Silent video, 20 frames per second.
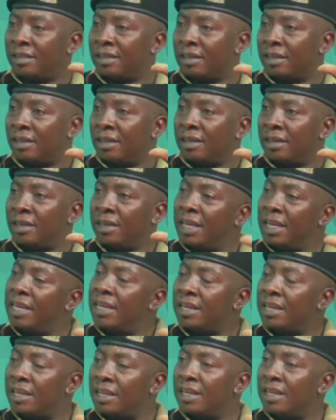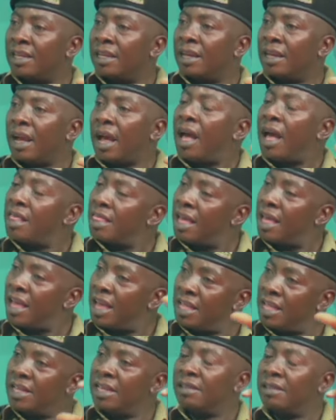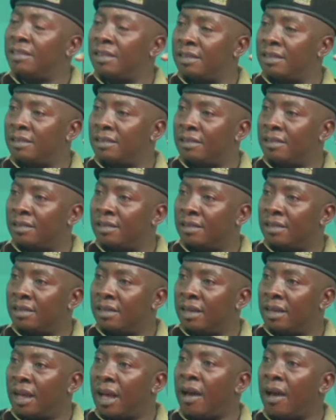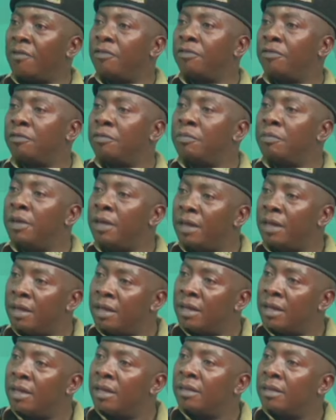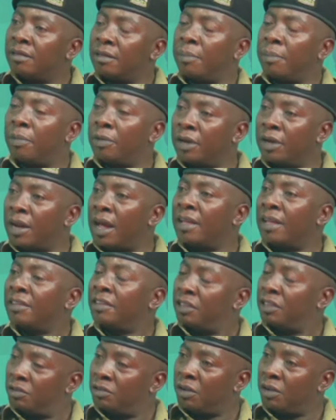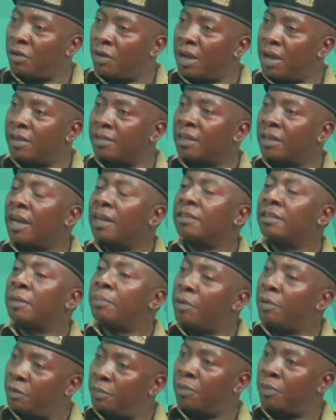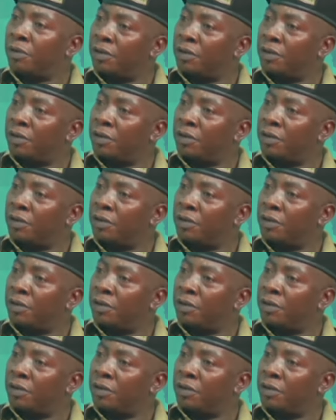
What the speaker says: D, other agencies have to be supported, as security organs can support police work.